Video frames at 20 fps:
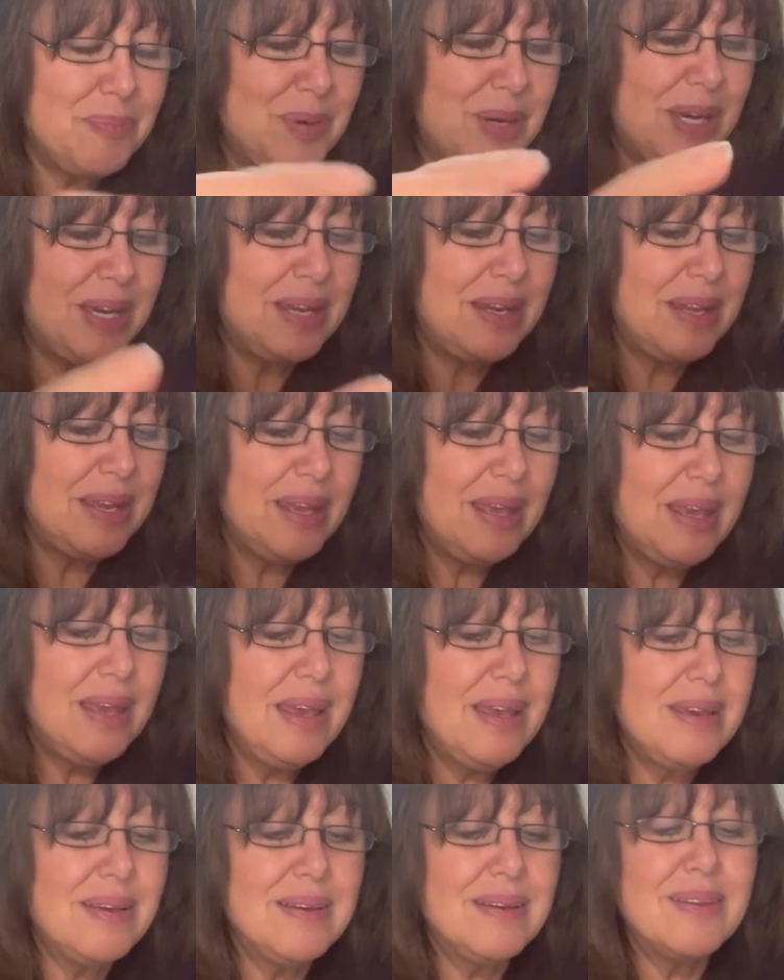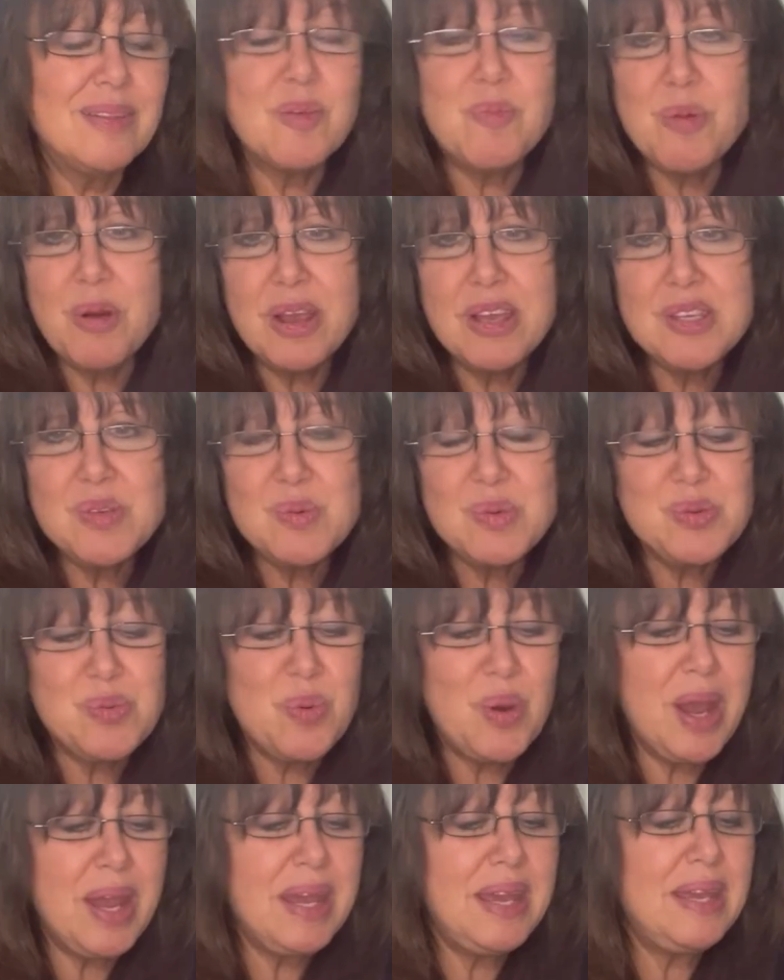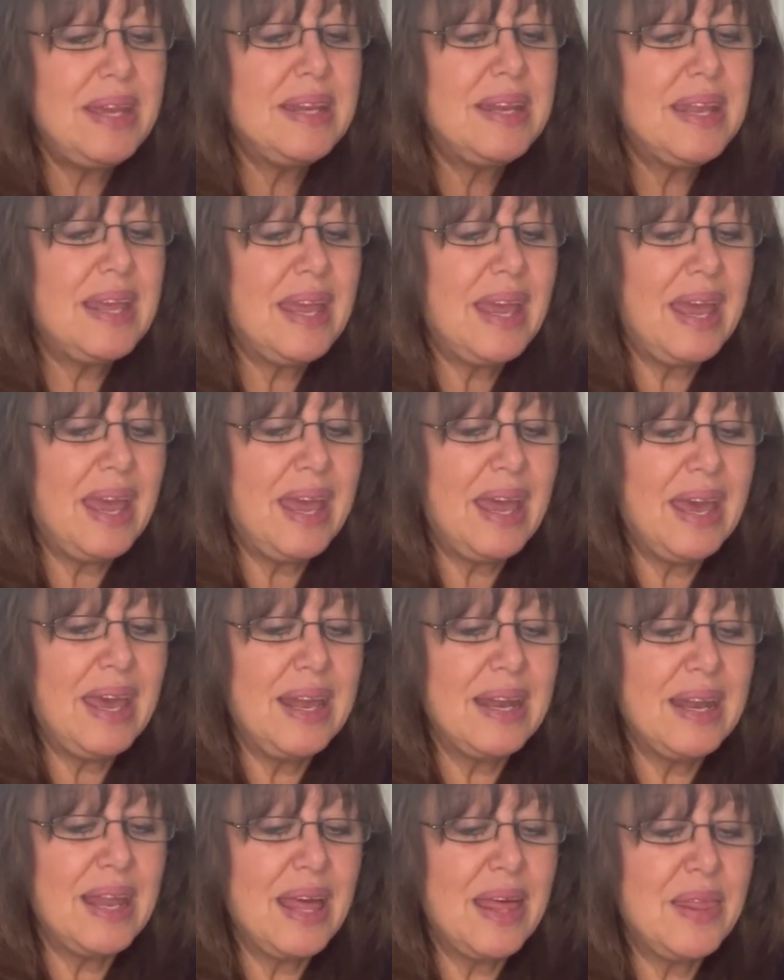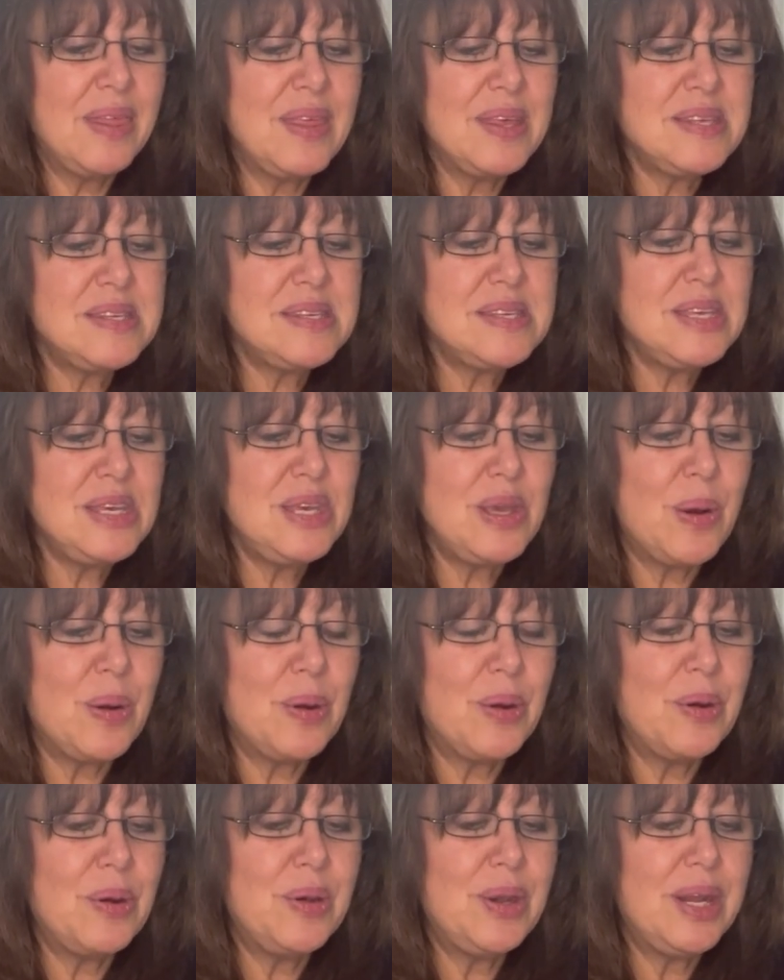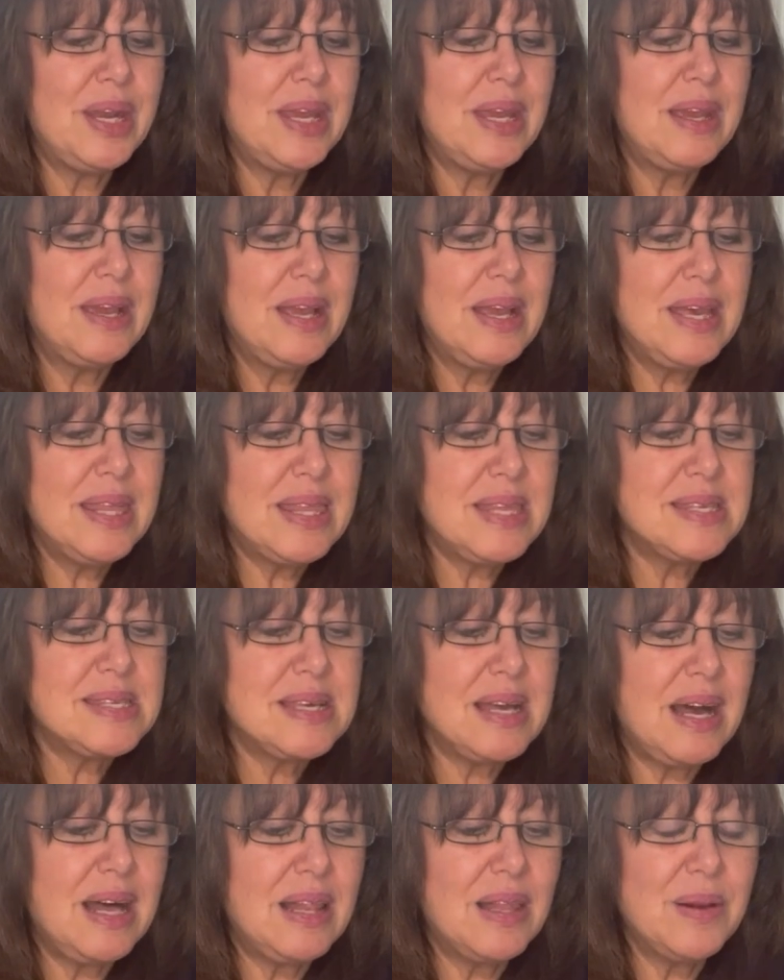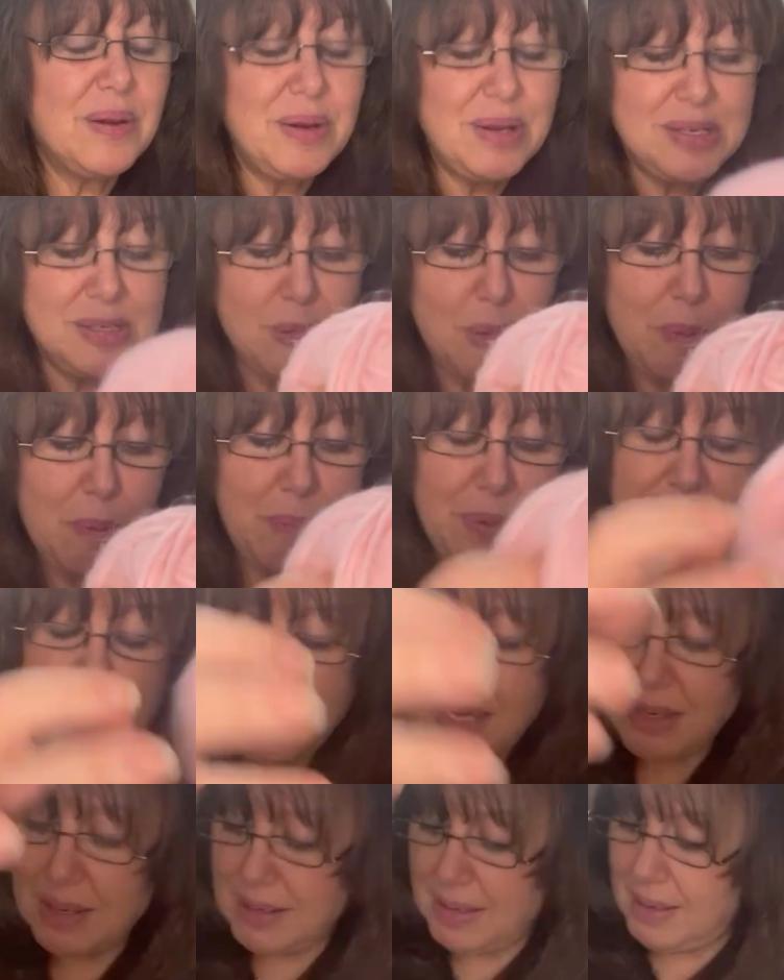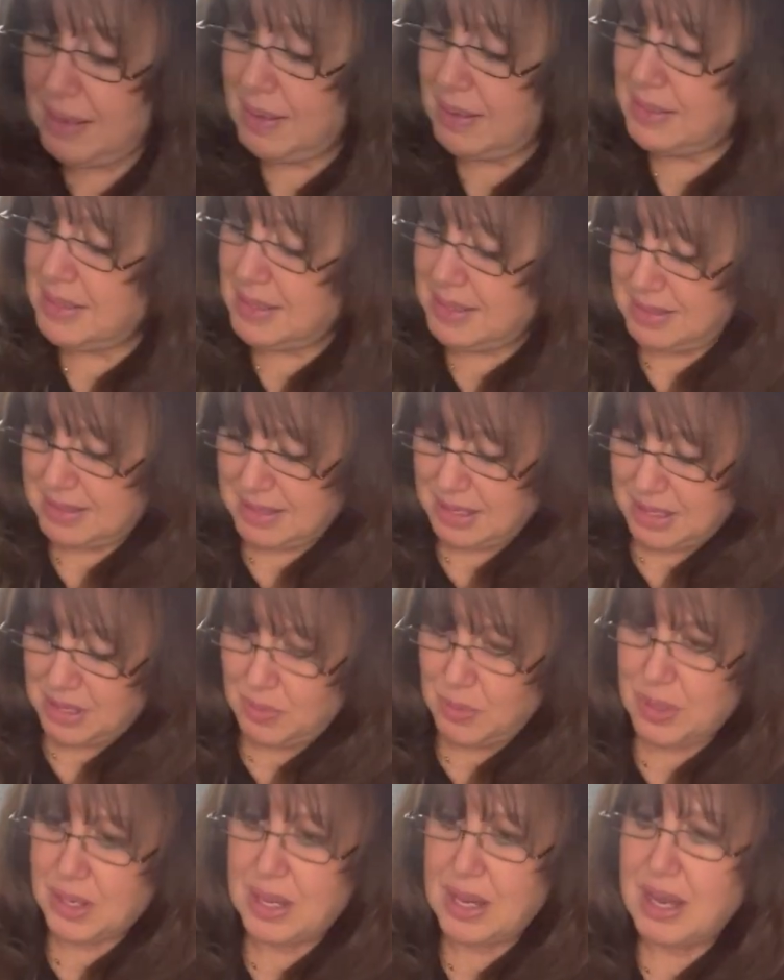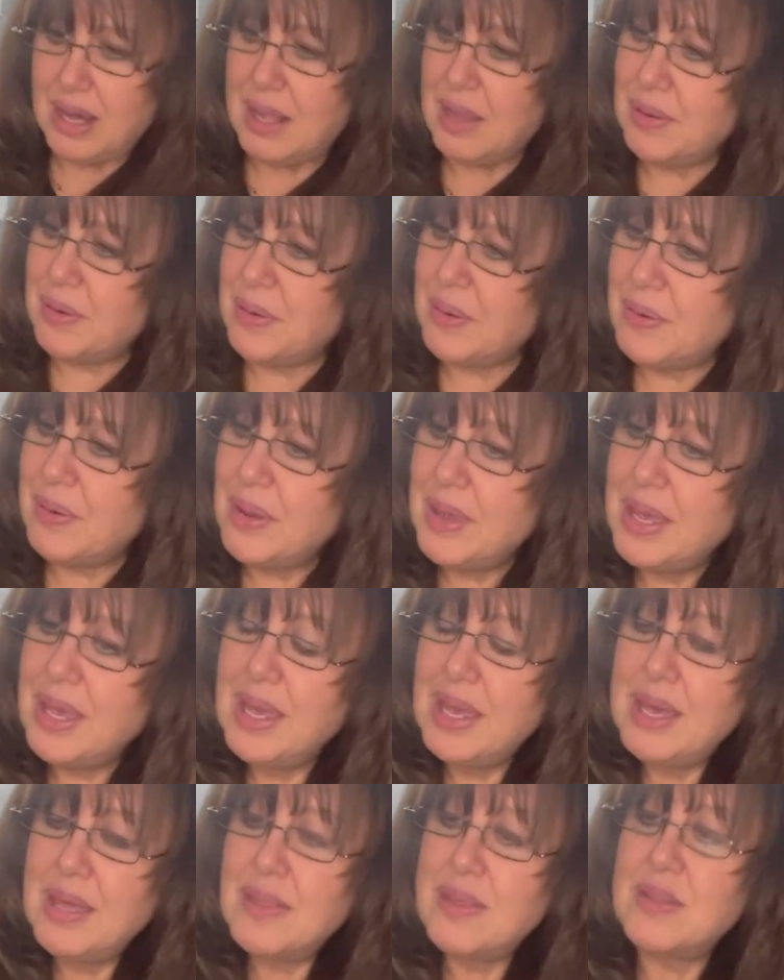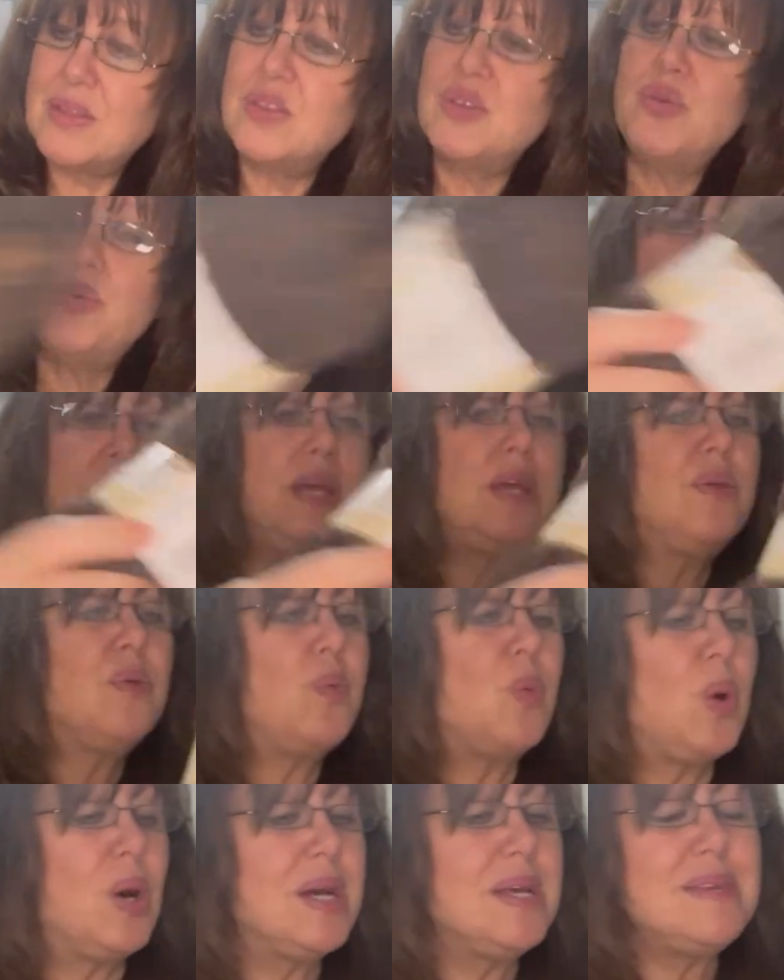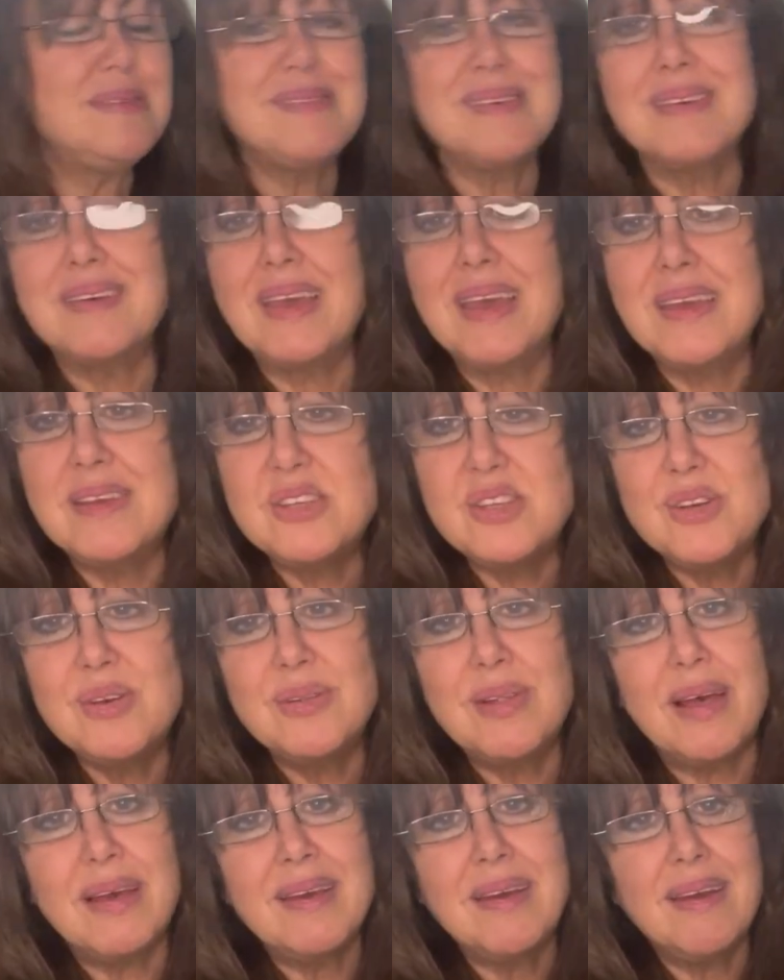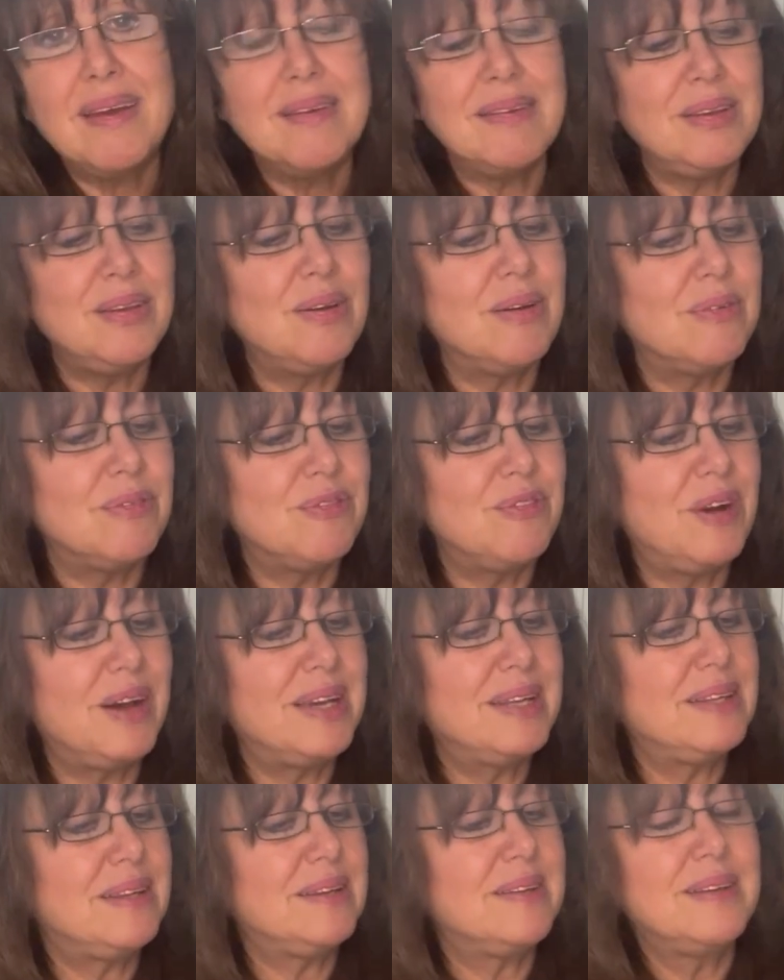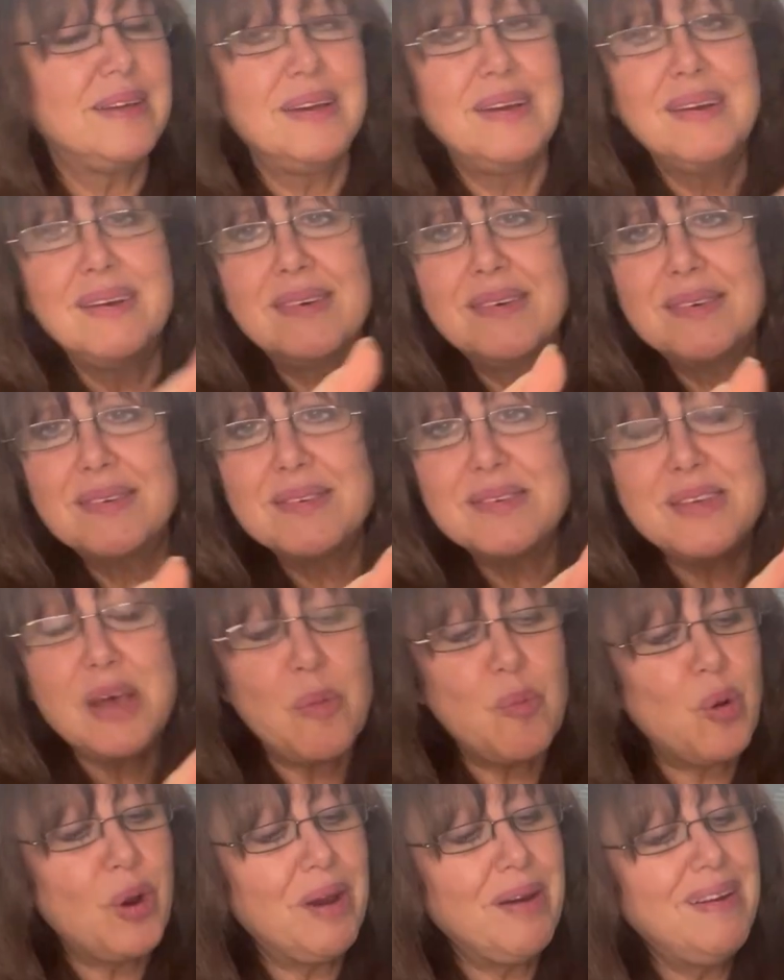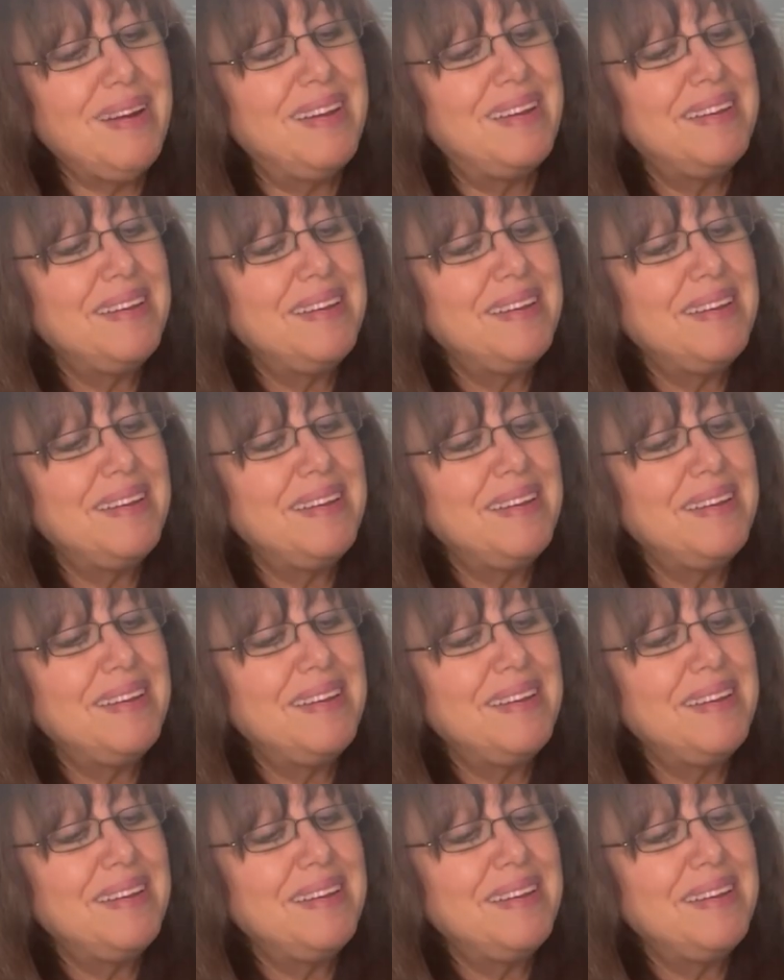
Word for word: but the price was right. And this yarn, this color is peony. I didn't tell you what color the tweed was in case you like it and you could find it somewhere.